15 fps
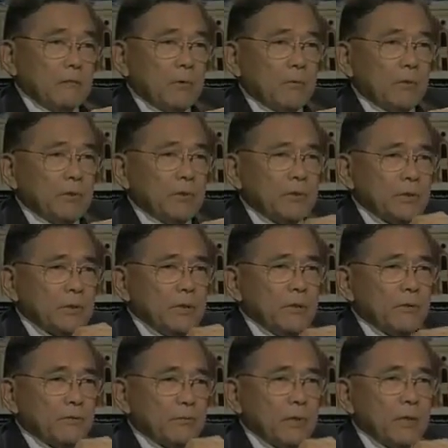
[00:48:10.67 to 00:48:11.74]
But when you see
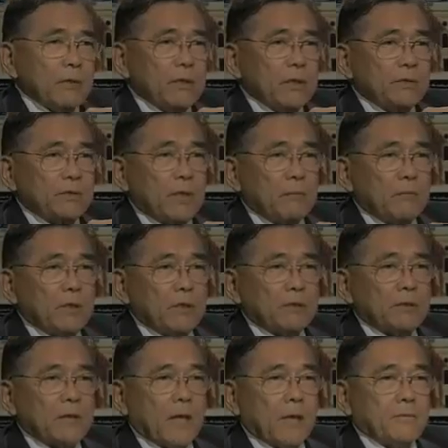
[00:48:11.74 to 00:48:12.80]
three of the same
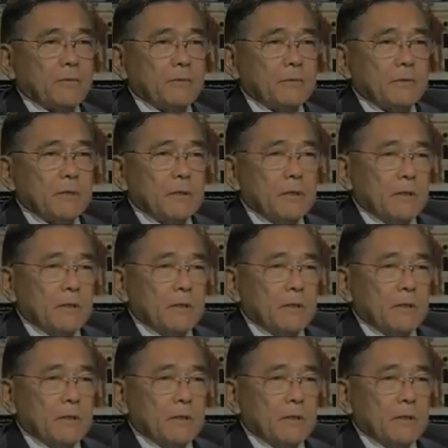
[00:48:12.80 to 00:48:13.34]
things happen